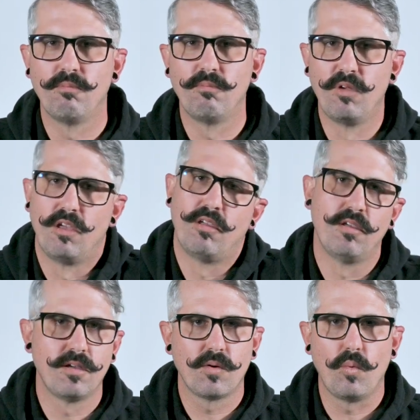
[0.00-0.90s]
meh,
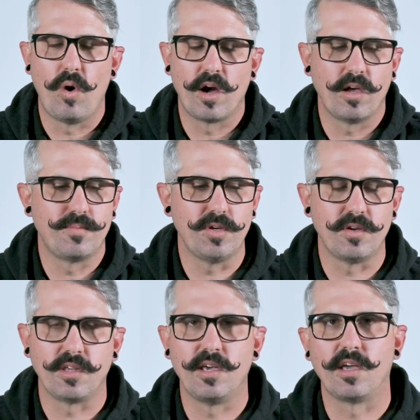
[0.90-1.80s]
walk up to it
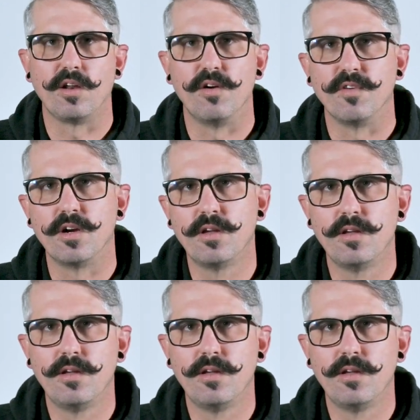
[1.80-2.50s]
and kick it over.